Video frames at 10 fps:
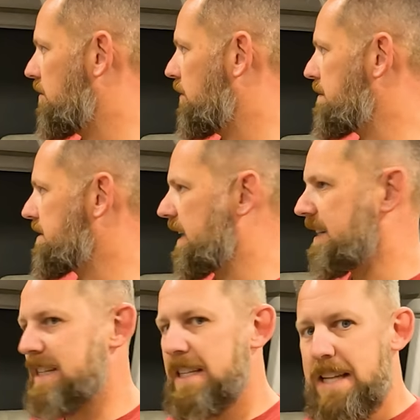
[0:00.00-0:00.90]
website
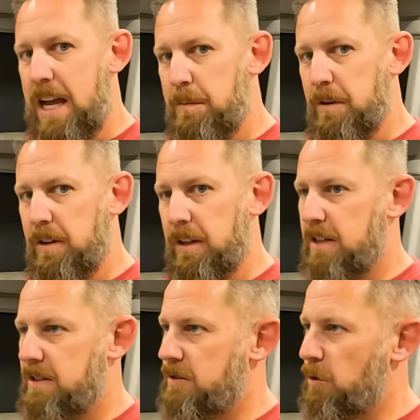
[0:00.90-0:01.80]
it said 10 million
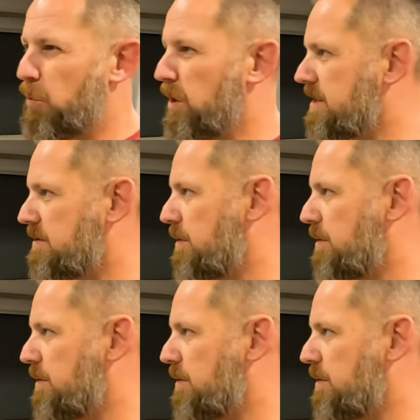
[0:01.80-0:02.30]
lights. So what's